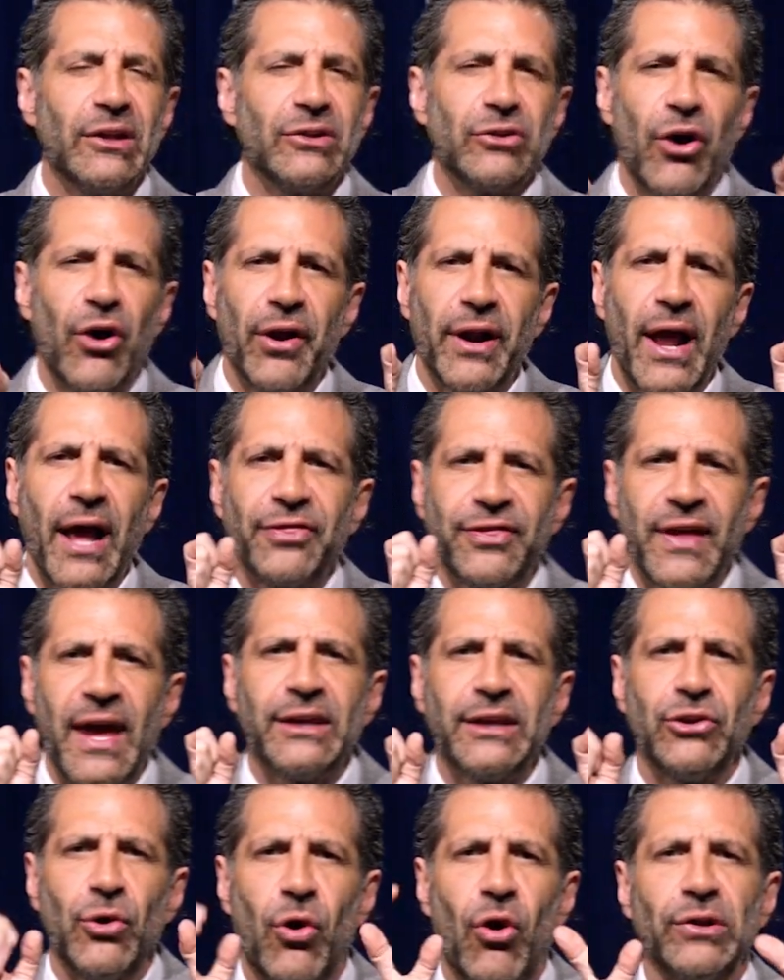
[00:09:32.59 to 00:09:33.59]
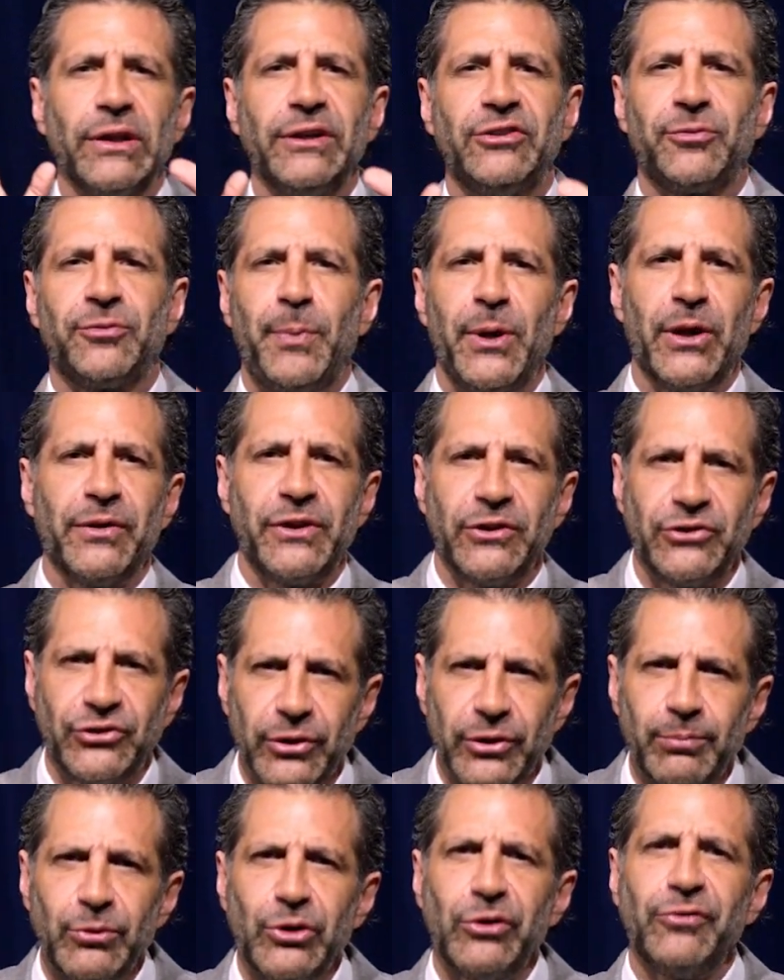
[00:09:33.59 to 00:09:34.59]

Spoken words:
Lord, I thank you, Holy Spirit, that you're